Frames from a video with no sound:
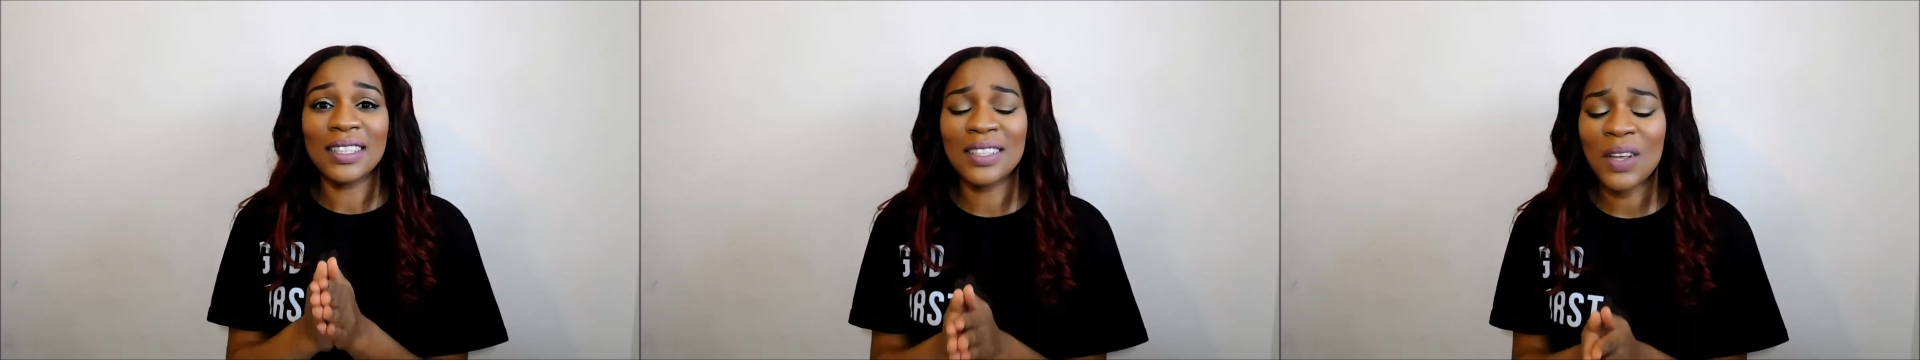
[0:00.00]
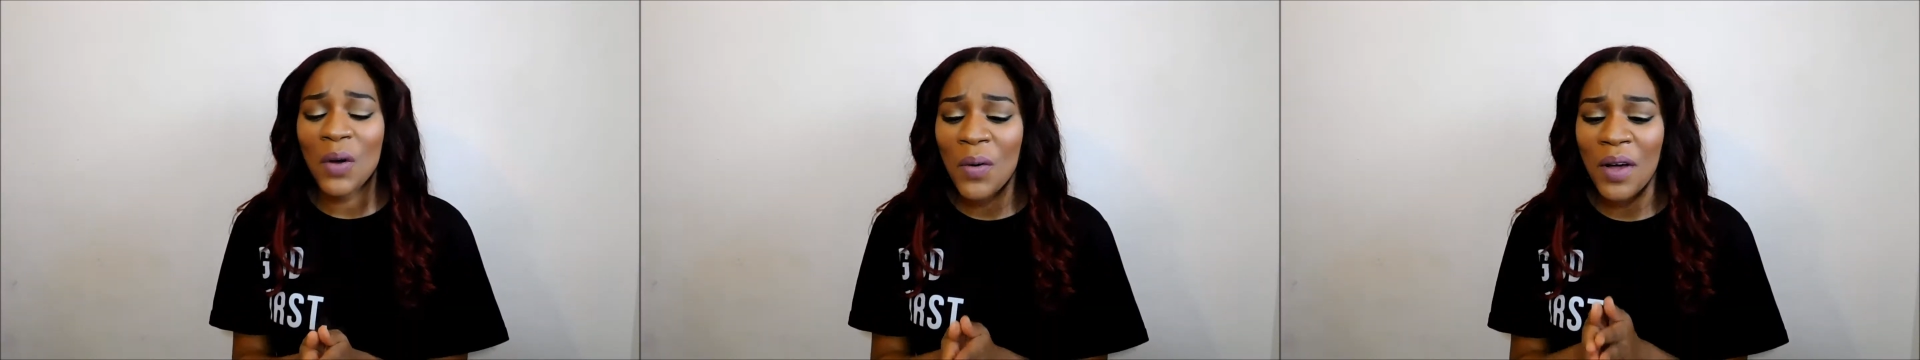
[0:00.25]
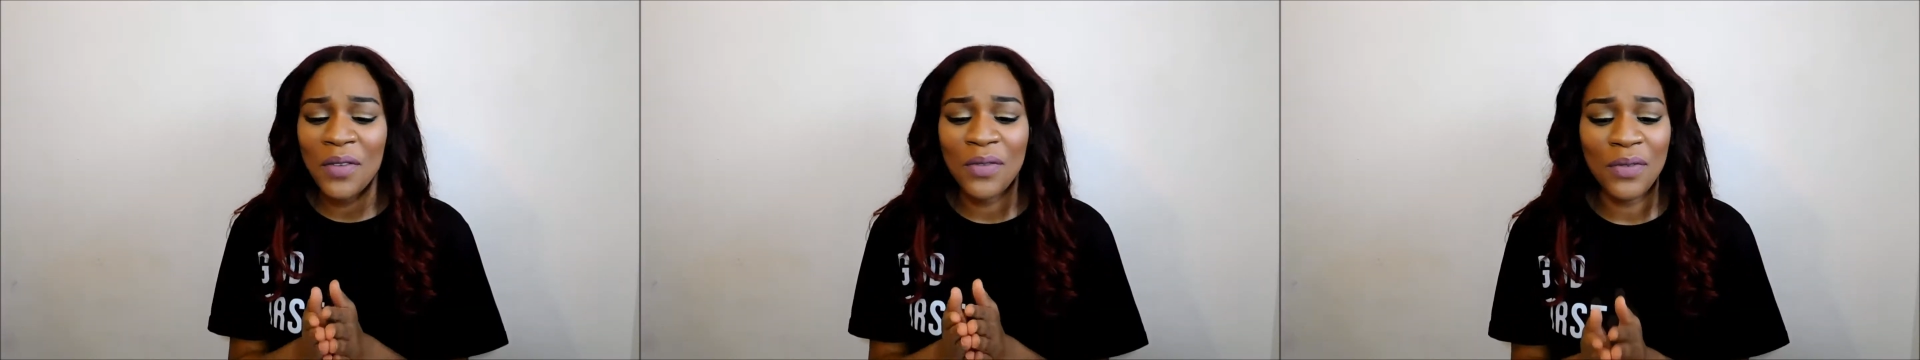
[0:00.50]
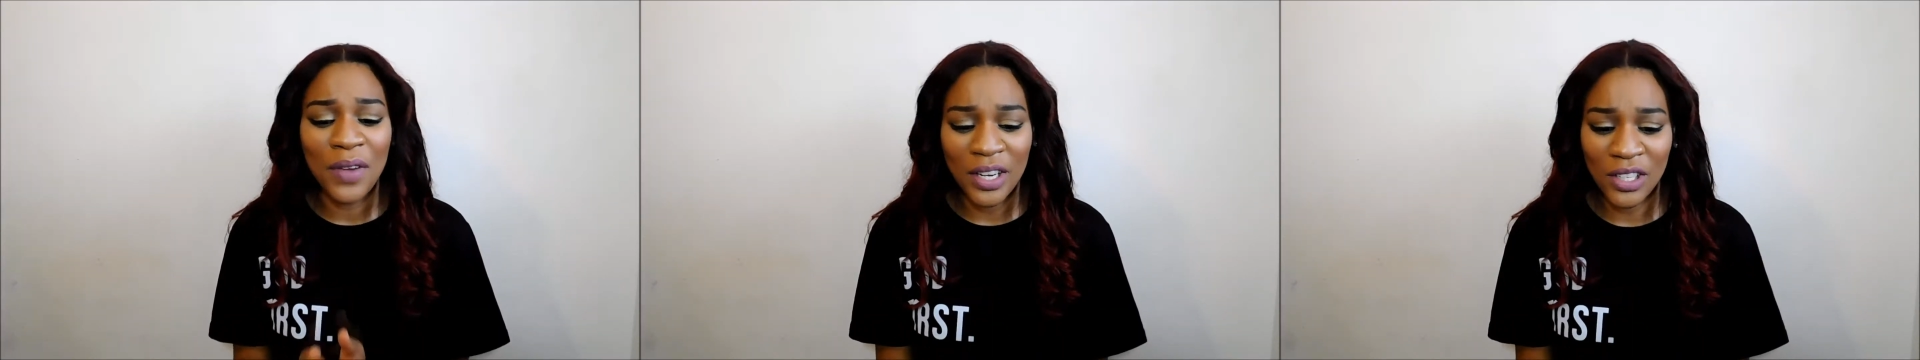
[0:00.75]
so
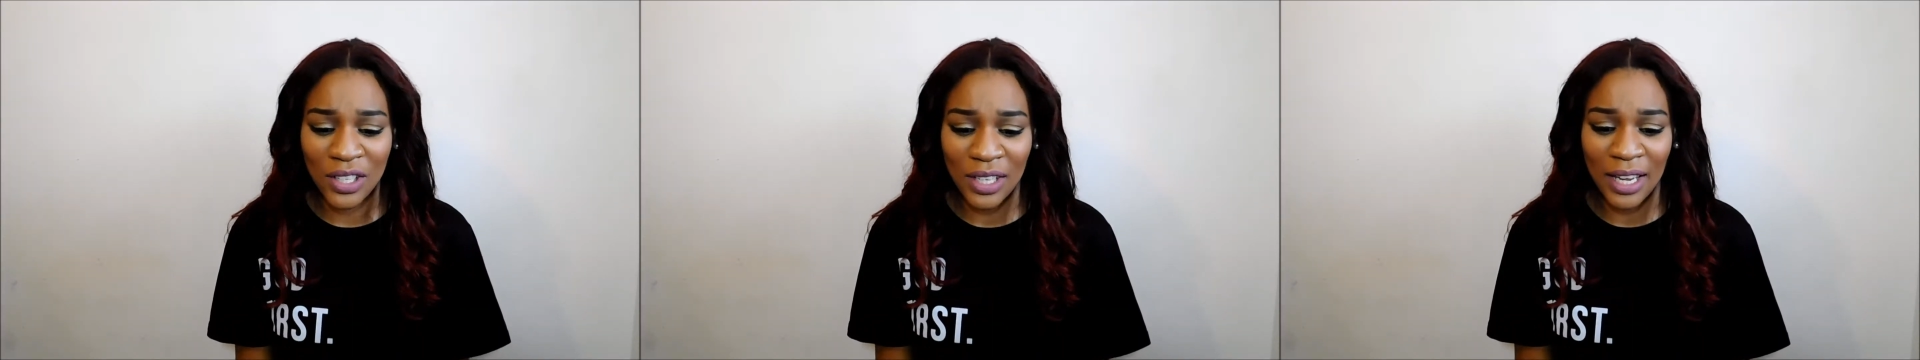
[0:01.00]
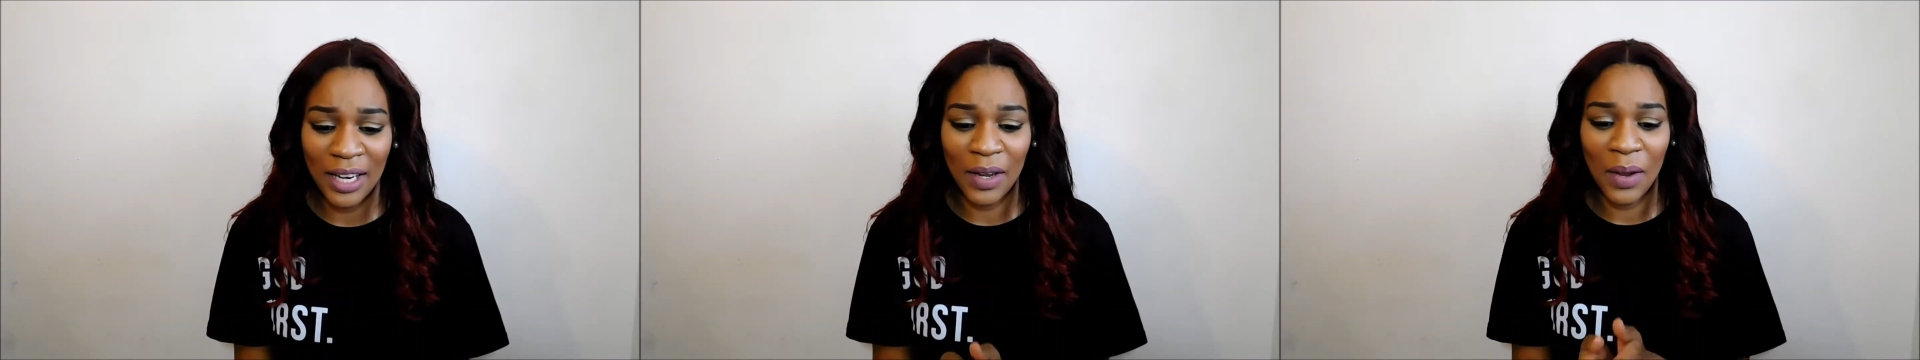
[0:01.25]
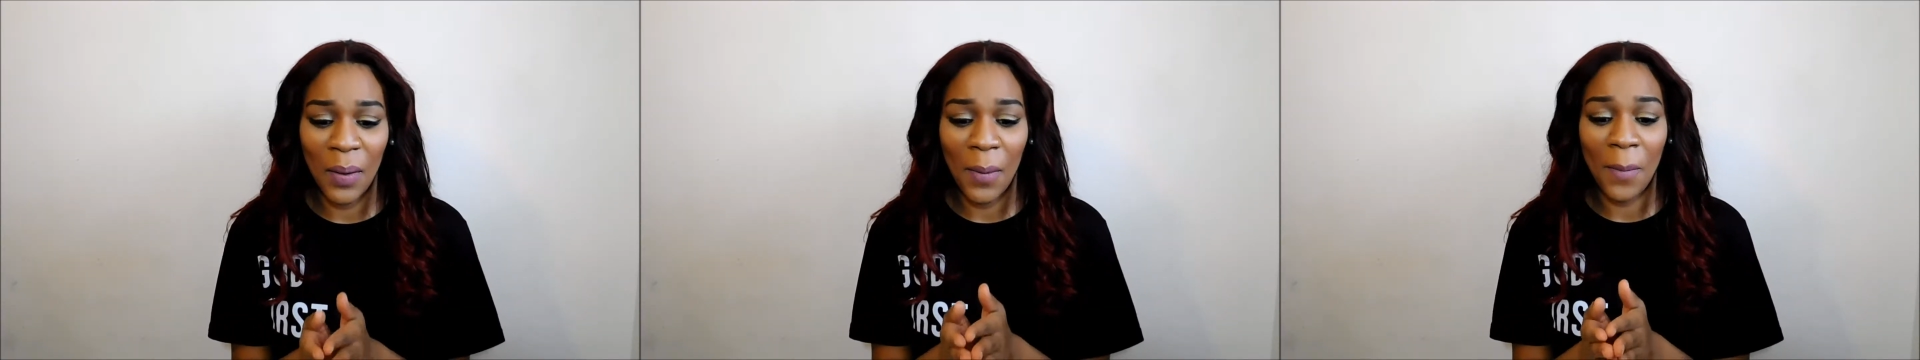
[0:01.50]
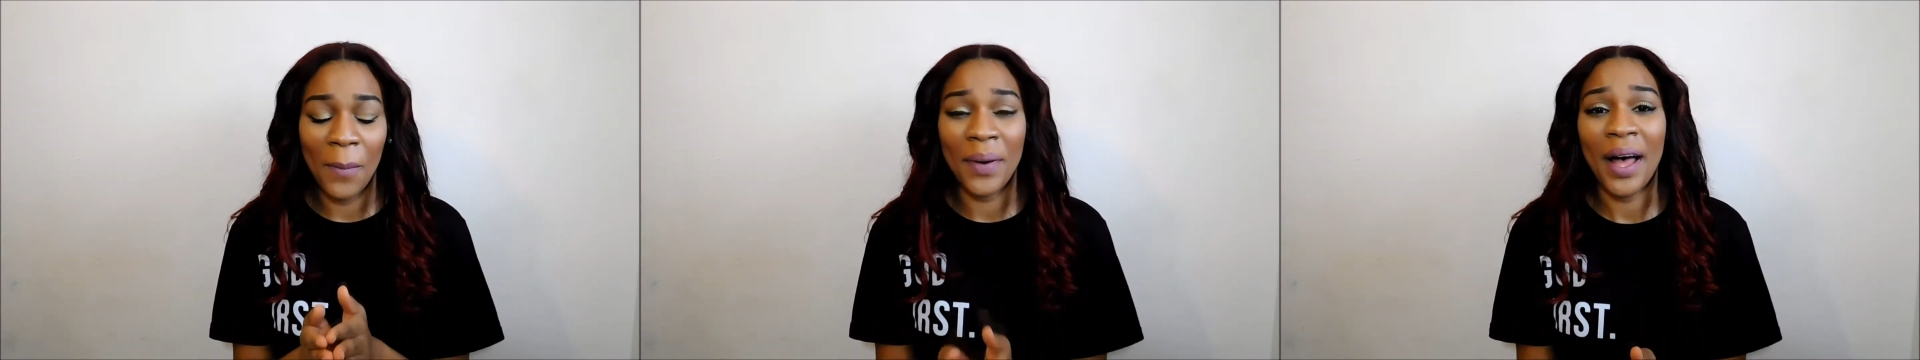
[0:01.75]
affectionated
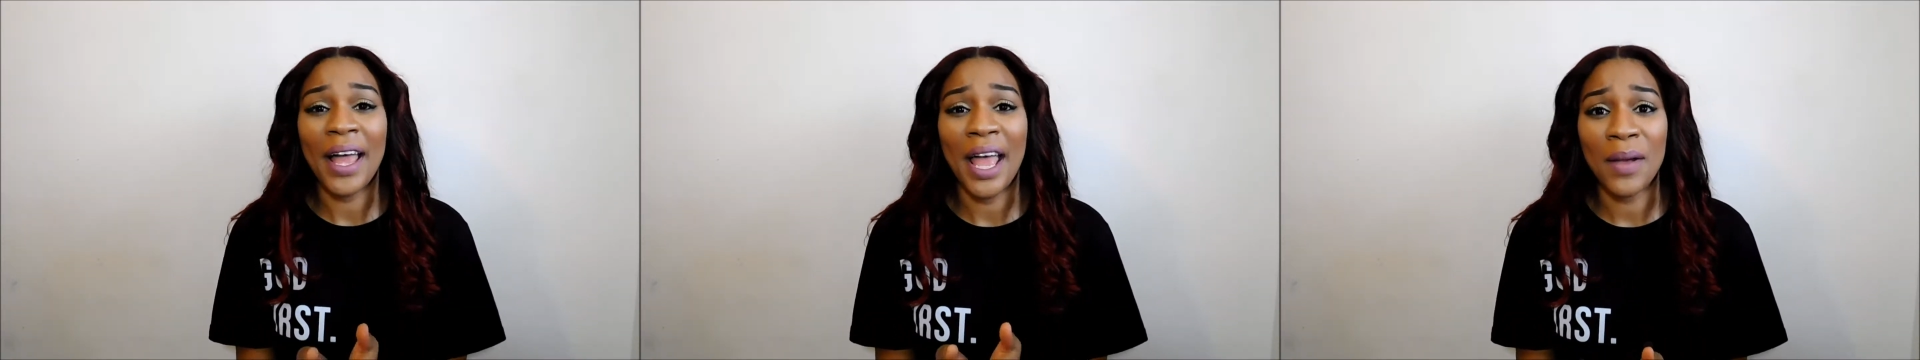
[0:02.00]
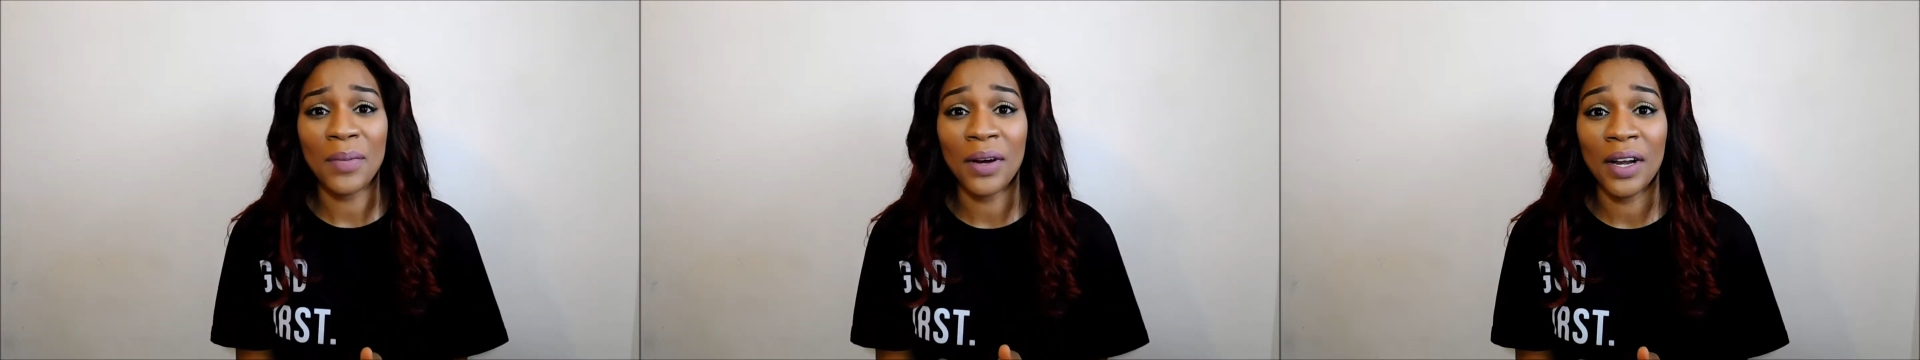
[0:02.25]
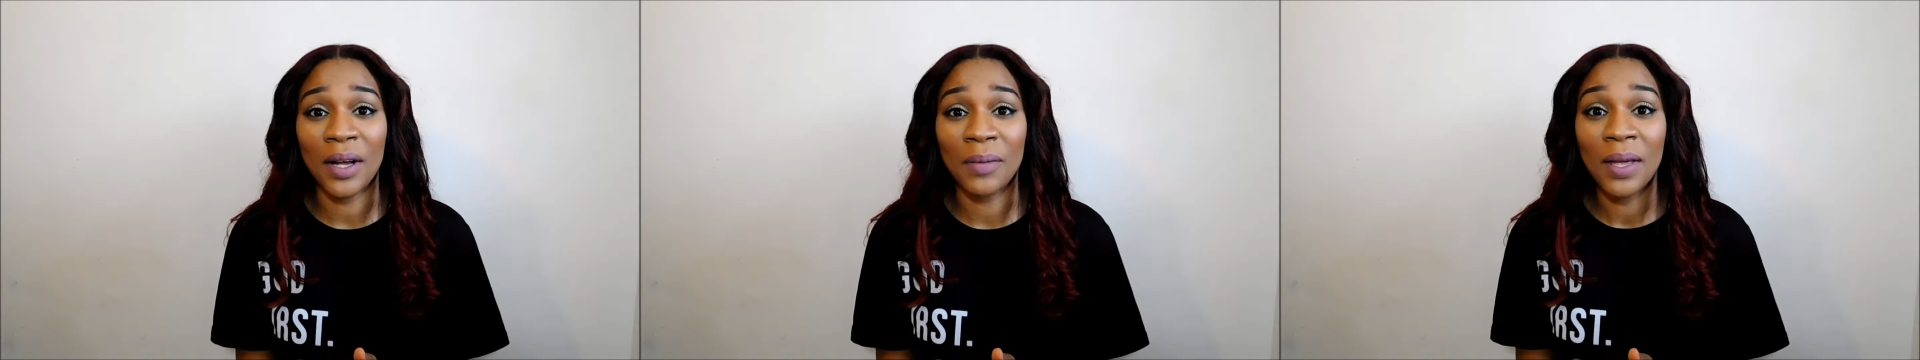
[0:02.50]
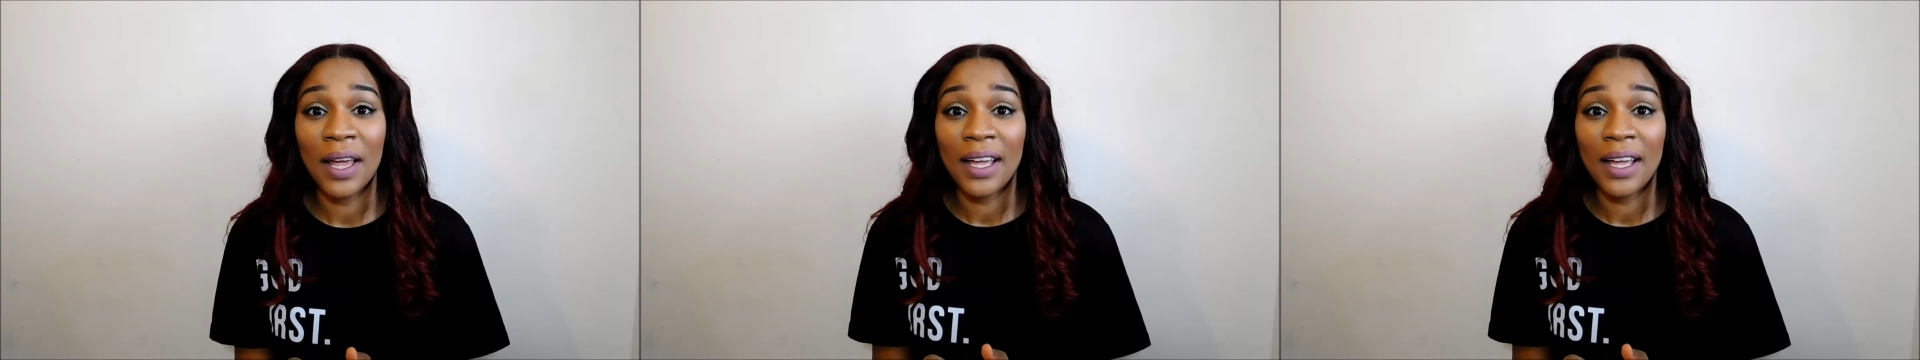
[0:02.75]
by Abraham